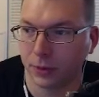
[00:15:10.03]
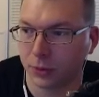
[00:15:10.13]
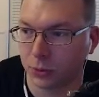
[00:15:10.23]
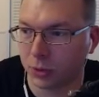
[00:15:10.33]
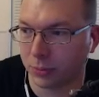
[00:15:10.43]

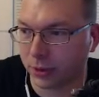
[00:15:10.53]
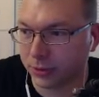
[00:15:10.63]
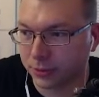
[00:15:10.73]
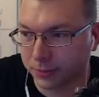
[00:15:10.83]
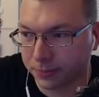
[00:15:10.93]
to where the Mun
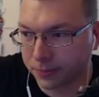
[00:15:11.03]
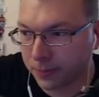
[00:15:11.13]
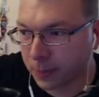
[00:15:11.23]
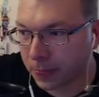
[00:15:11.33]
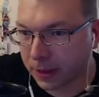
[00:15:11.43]
is.
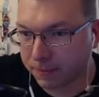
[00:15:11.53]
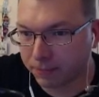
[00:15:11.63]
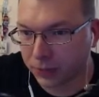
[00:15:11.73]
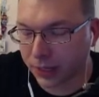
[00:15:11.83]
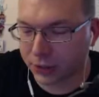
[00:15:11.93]

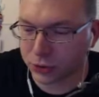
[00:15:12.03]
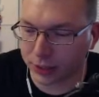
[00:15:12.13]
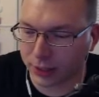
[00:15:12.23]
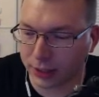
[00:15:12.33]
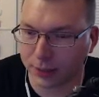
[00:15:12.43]
And actually,
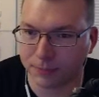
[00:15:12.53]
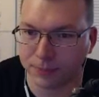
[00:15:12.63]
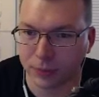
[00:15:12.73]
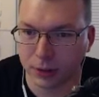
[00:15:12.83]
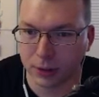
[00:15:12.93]
while
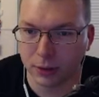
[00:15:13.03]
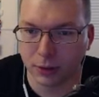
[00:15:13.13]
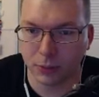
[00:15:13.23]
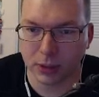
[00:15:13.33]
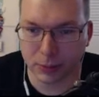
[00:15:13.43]

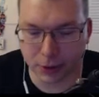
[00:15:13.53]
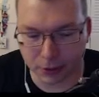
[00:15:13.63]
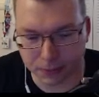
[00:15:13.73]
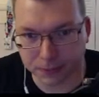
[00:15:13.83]
I'm here,